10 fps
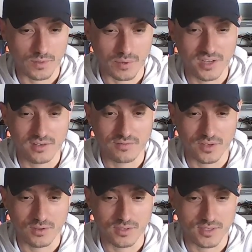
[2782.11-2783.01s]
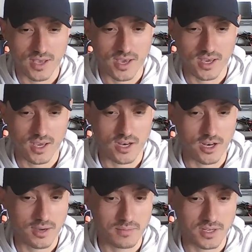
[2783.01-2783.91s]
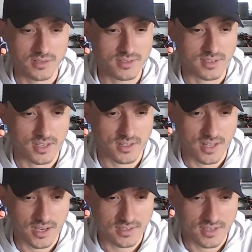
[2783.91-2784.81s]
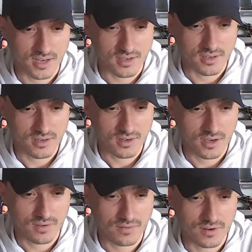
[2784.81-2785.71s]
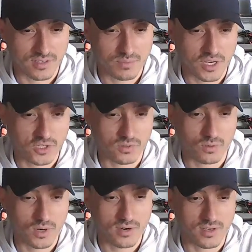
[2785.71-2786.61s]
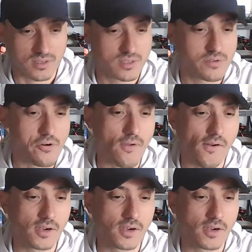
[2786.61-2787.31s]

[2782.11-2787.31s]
the pilot feels a numbness in that sector of their spatial awareness.